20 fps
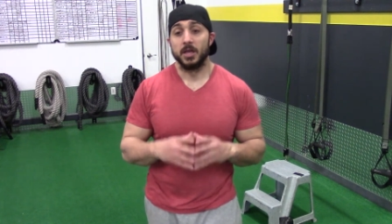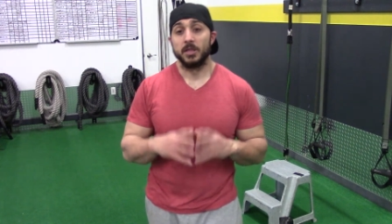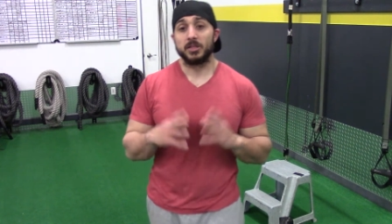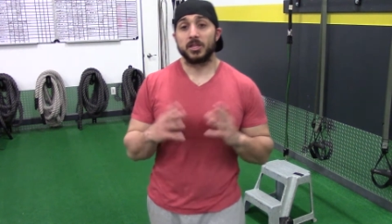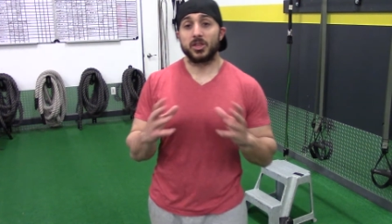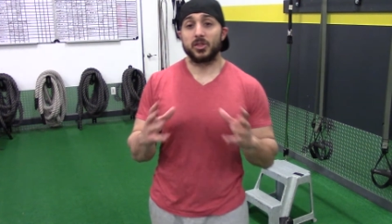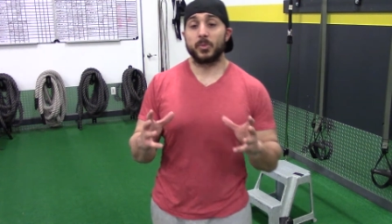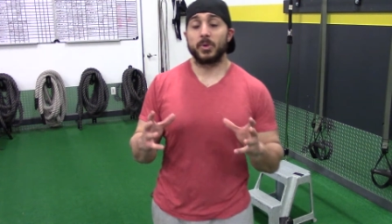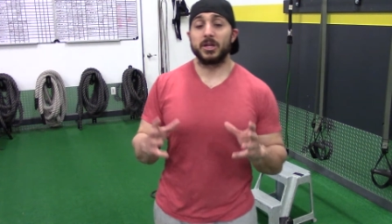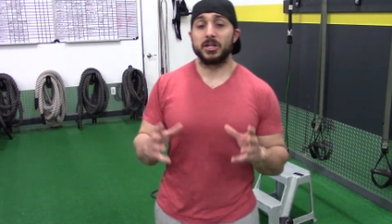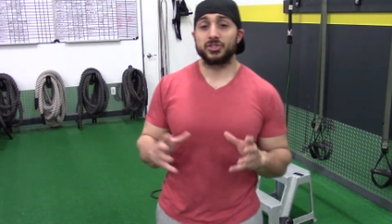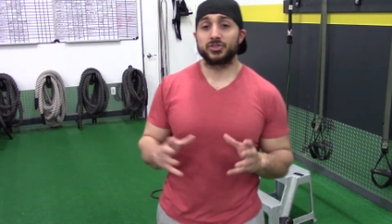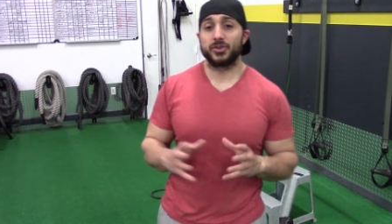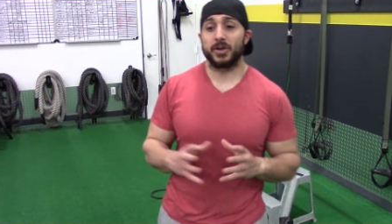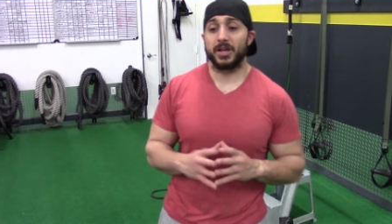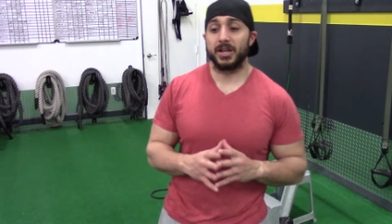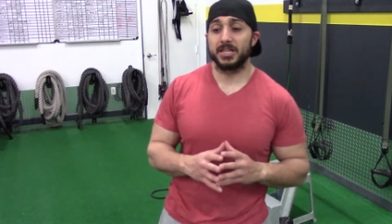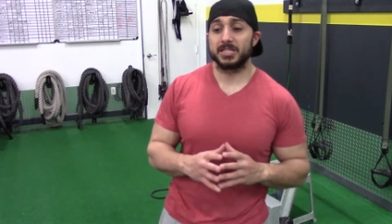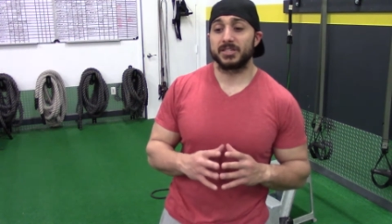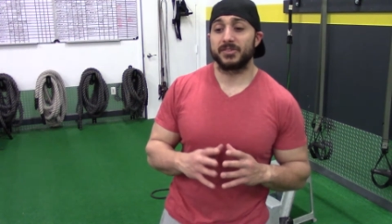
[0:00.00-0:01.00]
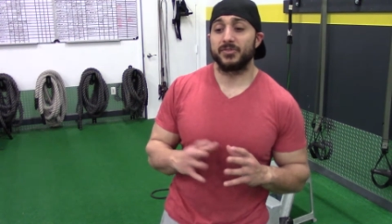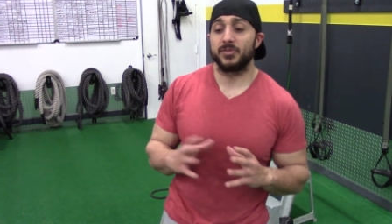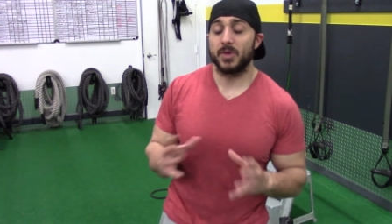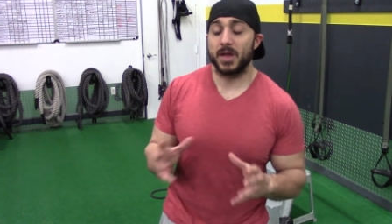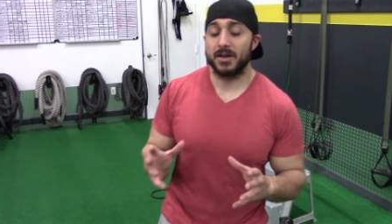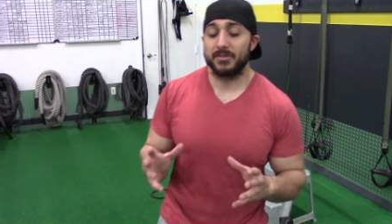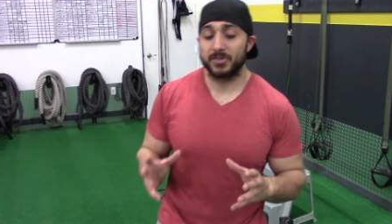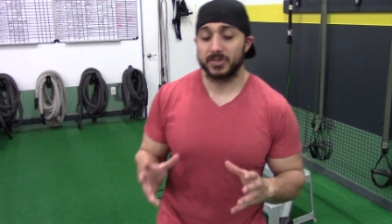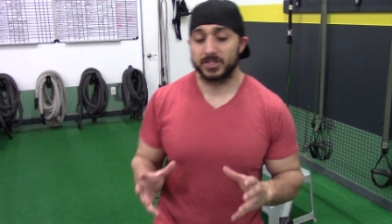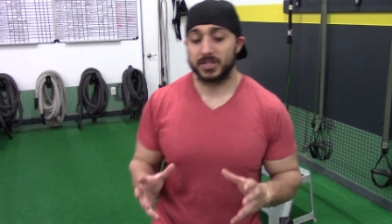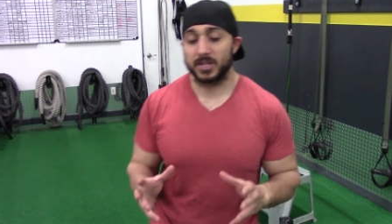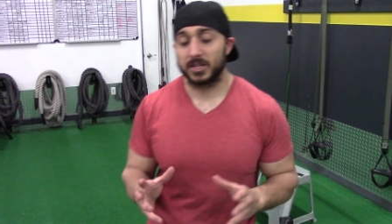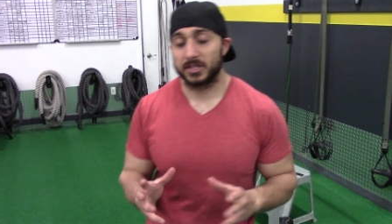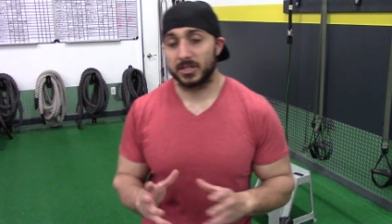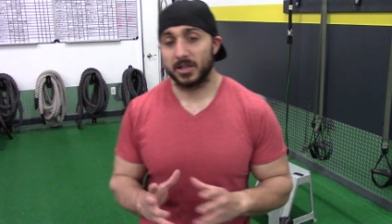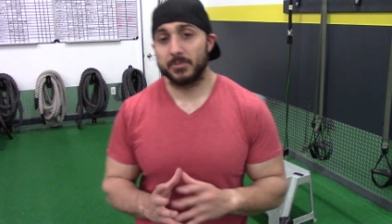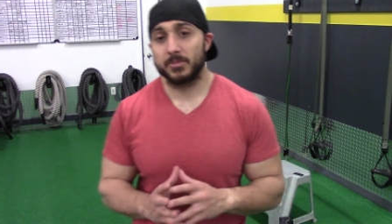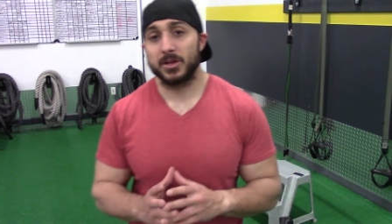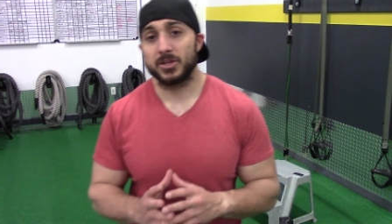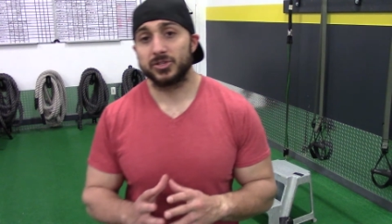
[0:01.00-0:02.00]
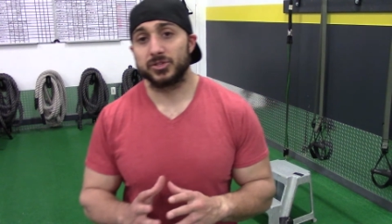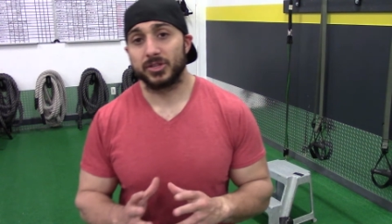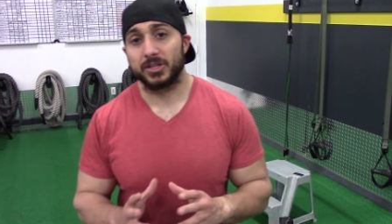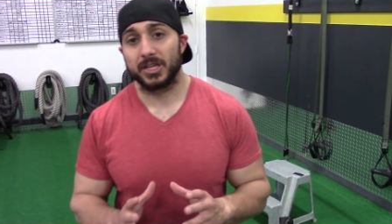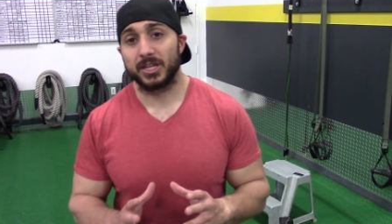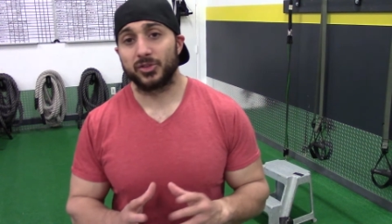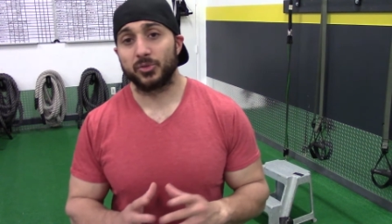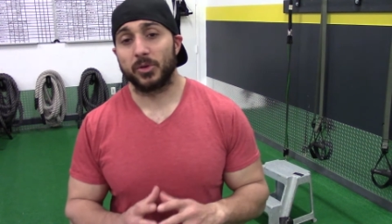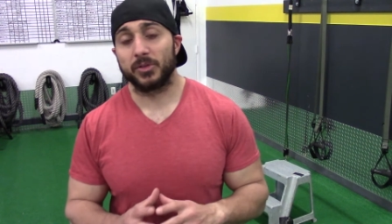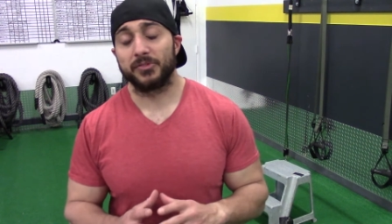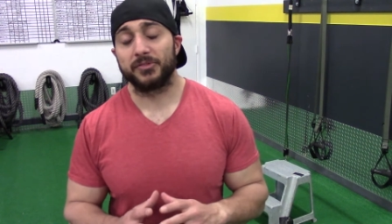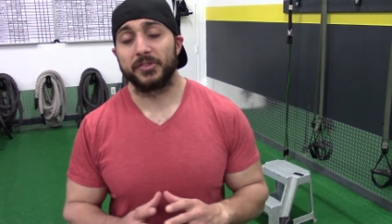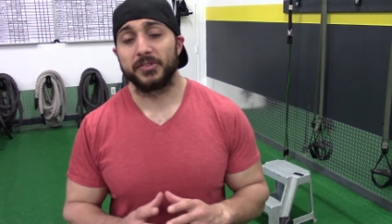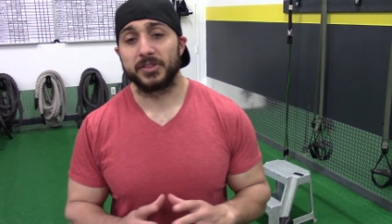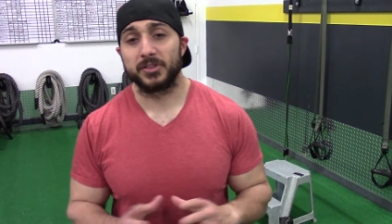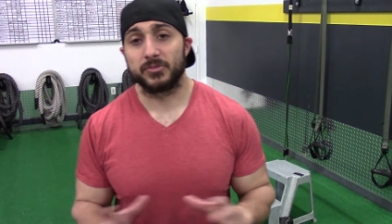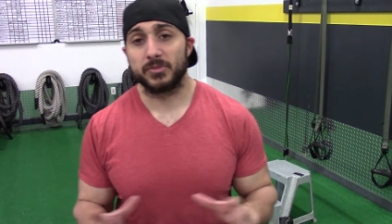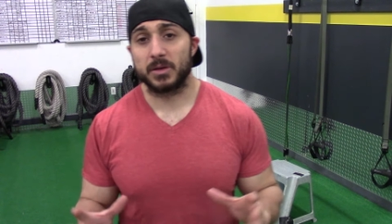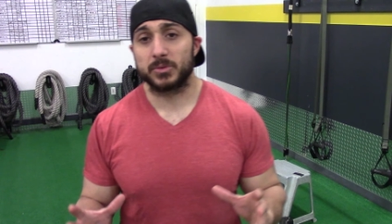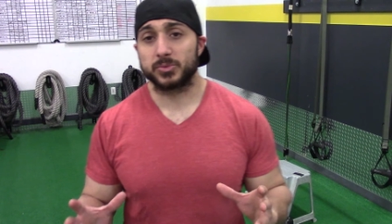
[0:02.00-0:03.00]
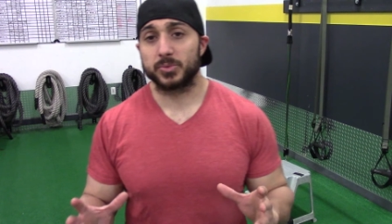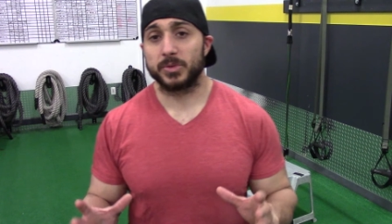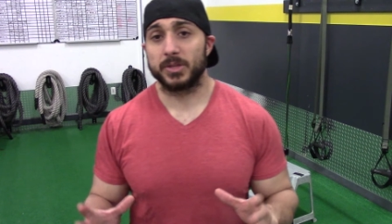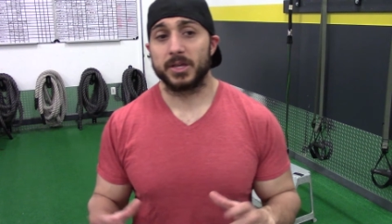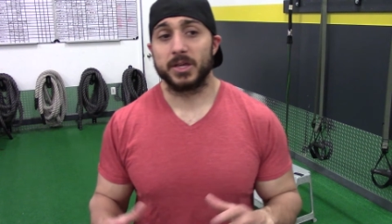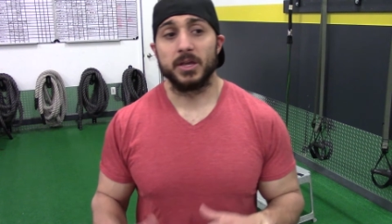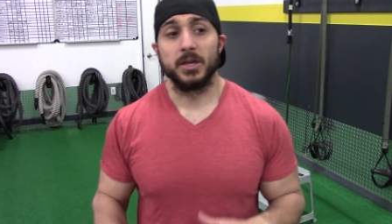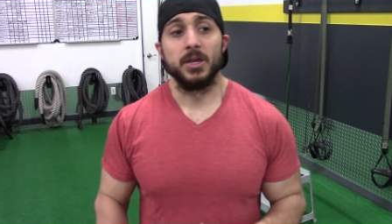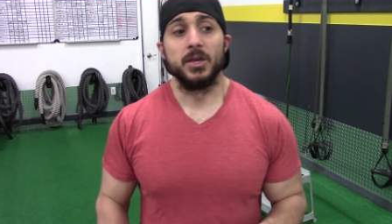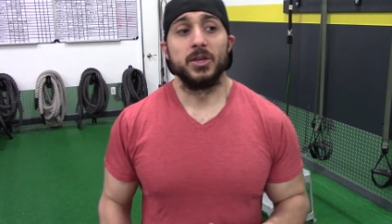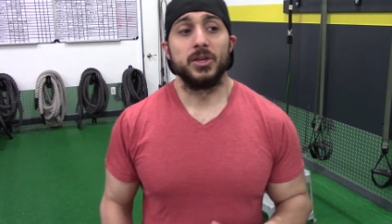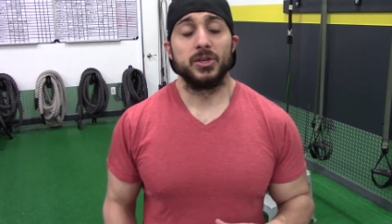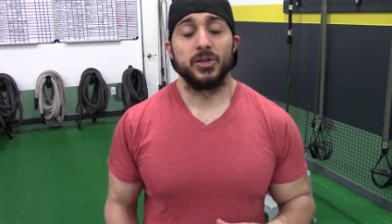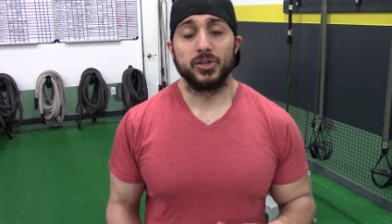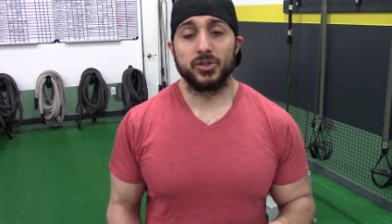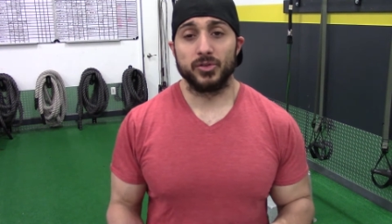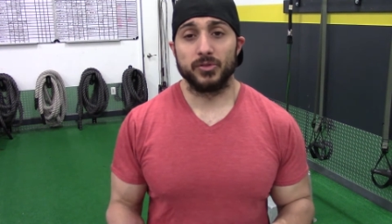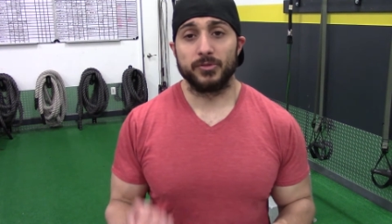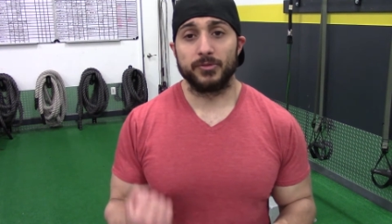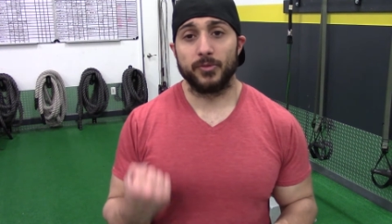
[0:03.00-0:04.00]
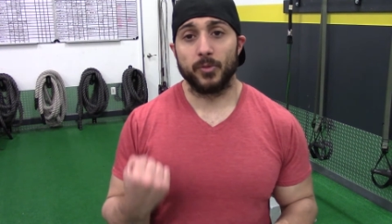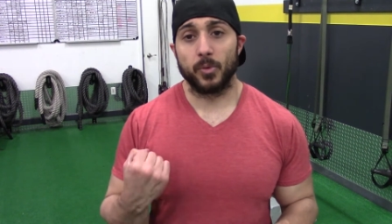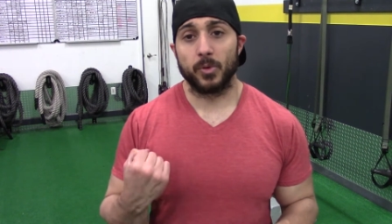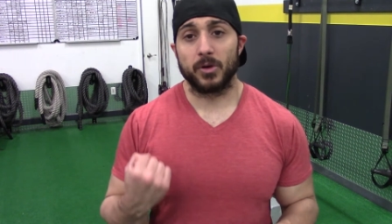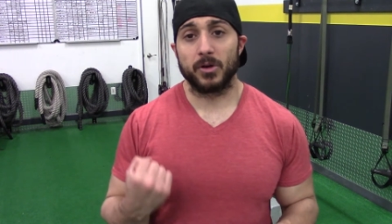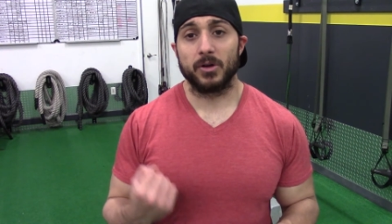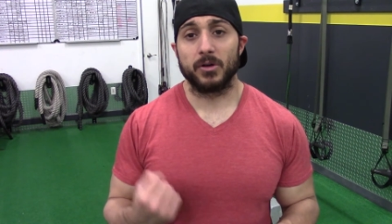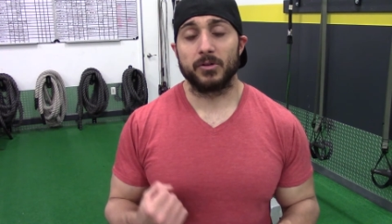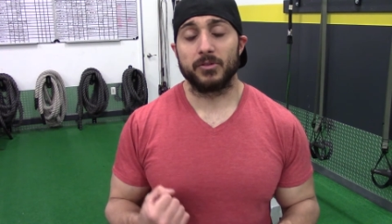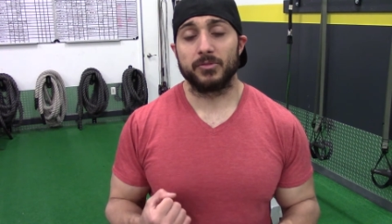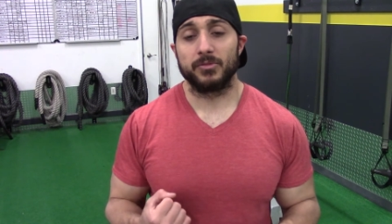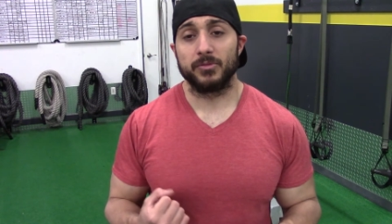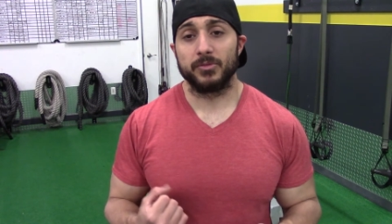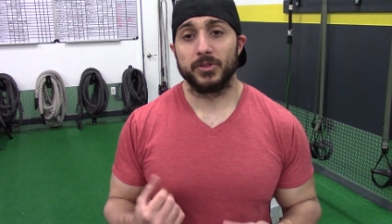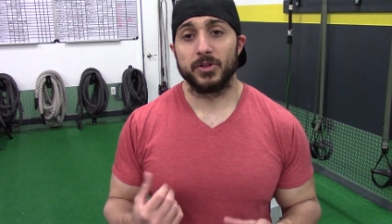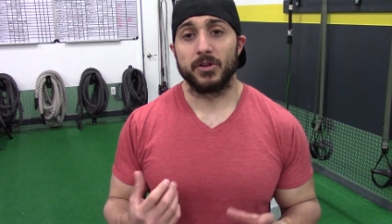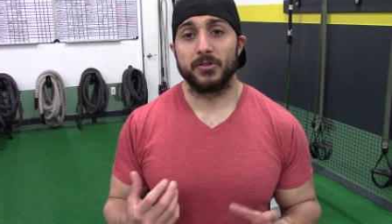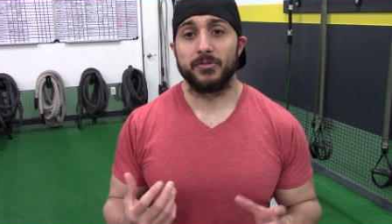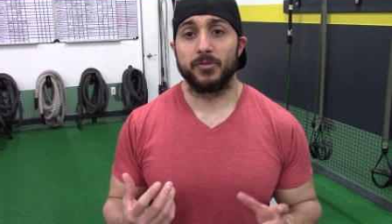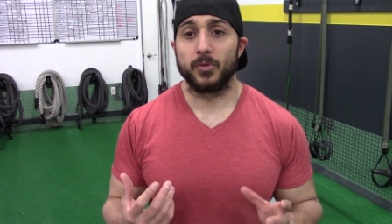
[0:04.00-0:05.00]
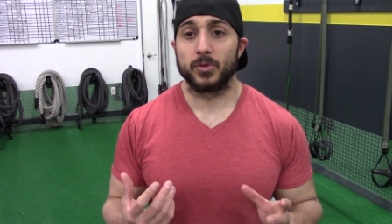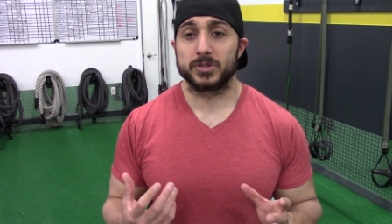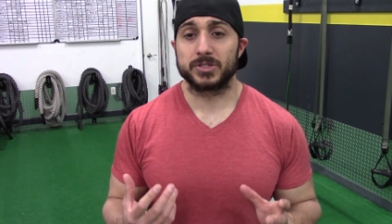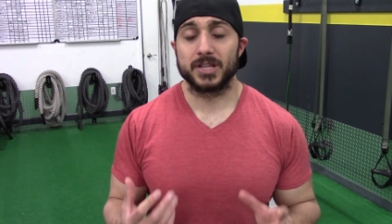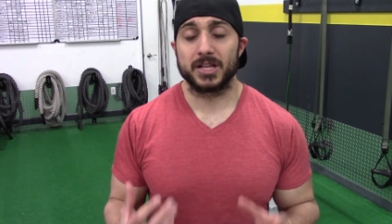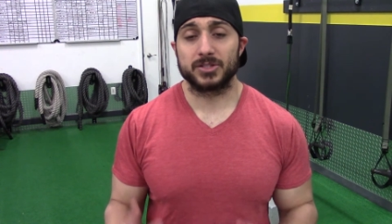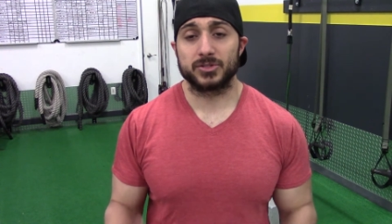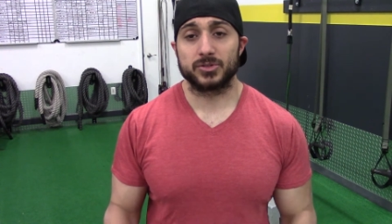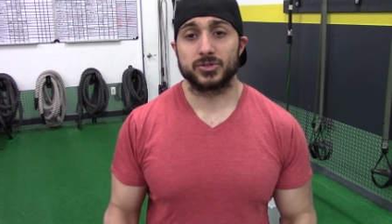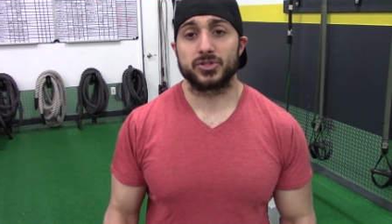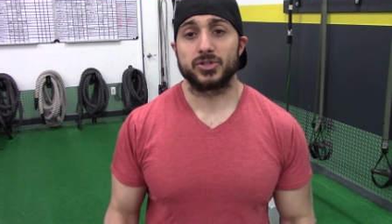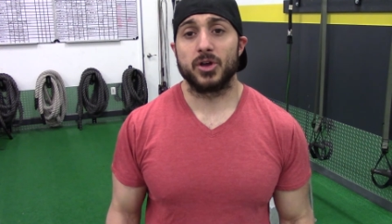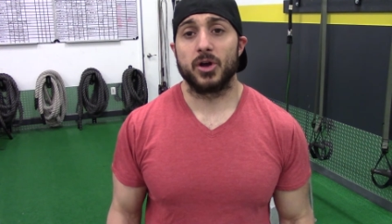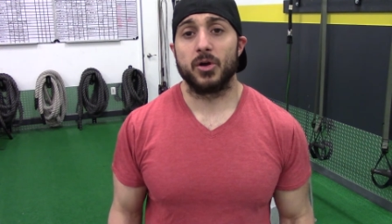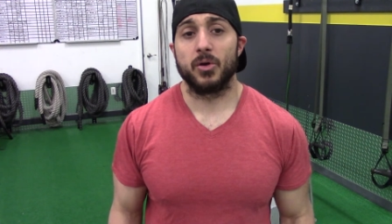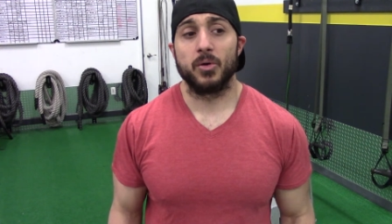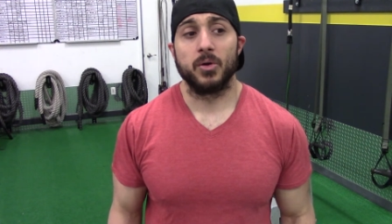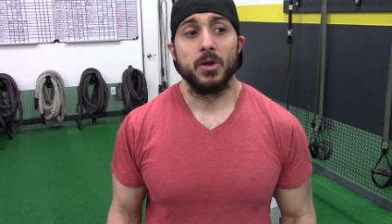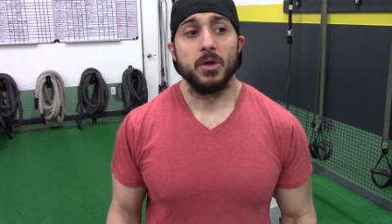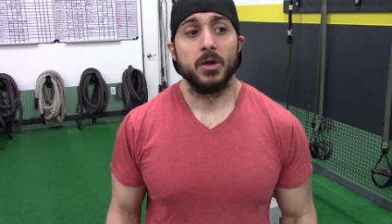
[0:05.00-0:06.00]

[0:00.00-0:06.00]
The other way to train is if you have a set of dumbbells, you can get 12 to 15 reps with it. You do 4 sets or so